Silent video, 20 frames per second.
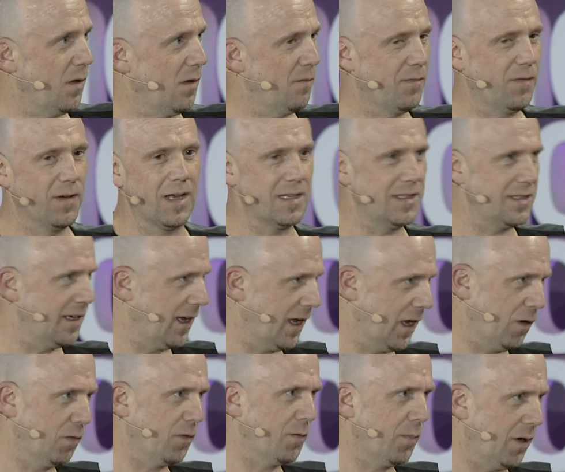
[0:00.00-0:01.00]
forgetting
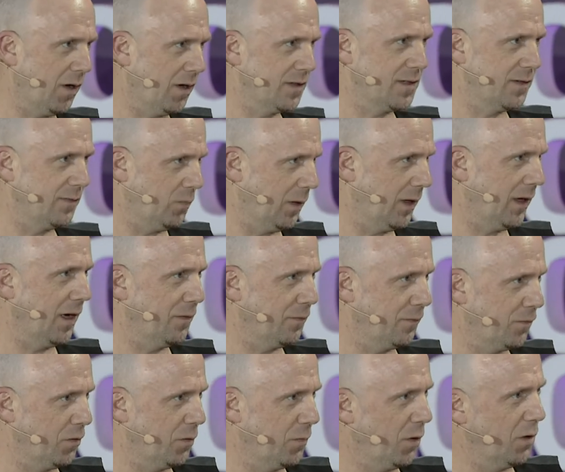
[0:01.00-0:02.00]
Health Pass if we can
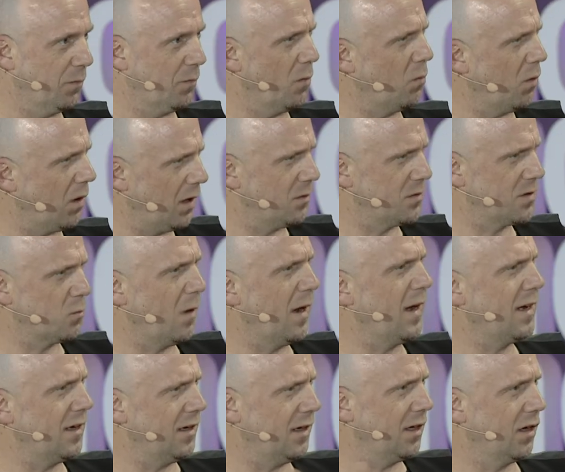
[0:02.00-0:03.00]
for a moment. What else? Where
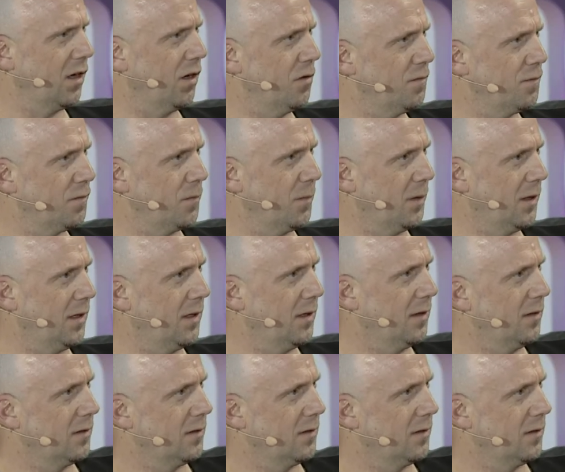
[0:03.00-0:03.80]
can it go from here?